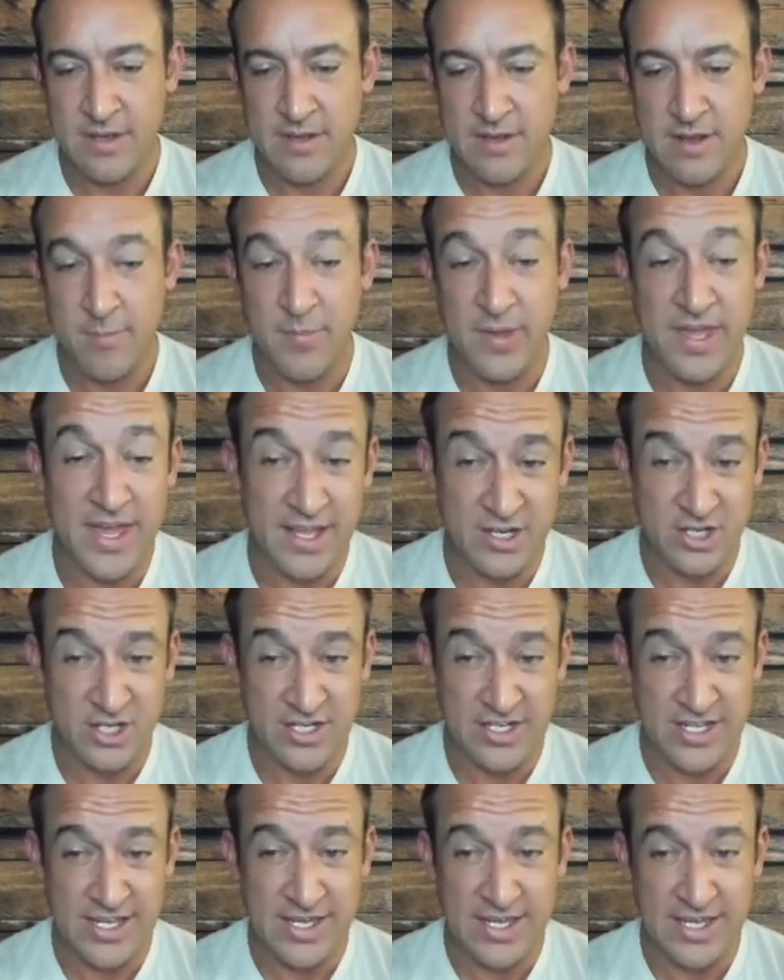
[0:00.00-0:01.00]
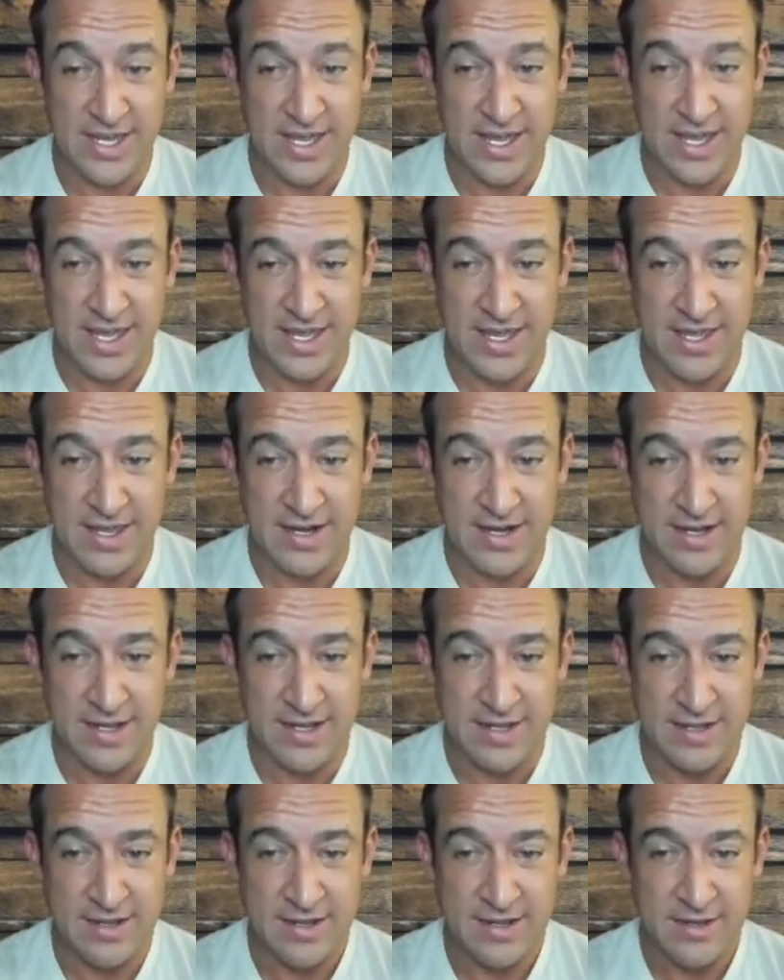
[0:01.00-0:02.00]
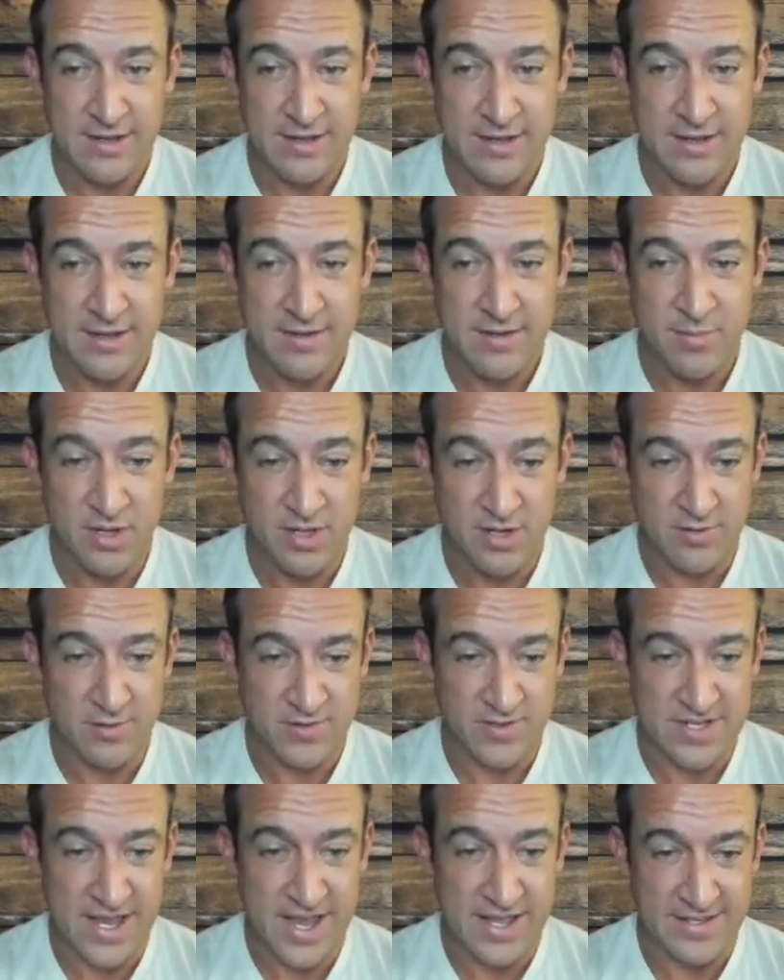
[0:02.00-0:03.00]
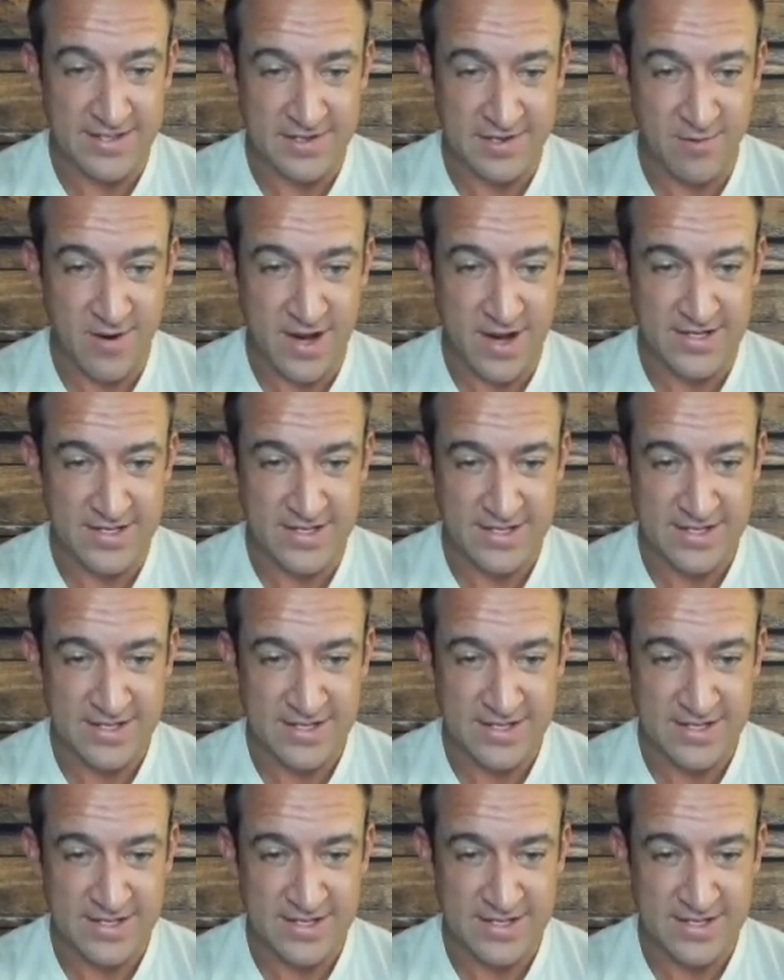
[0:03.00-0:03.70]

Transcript: PhD in political science, correct?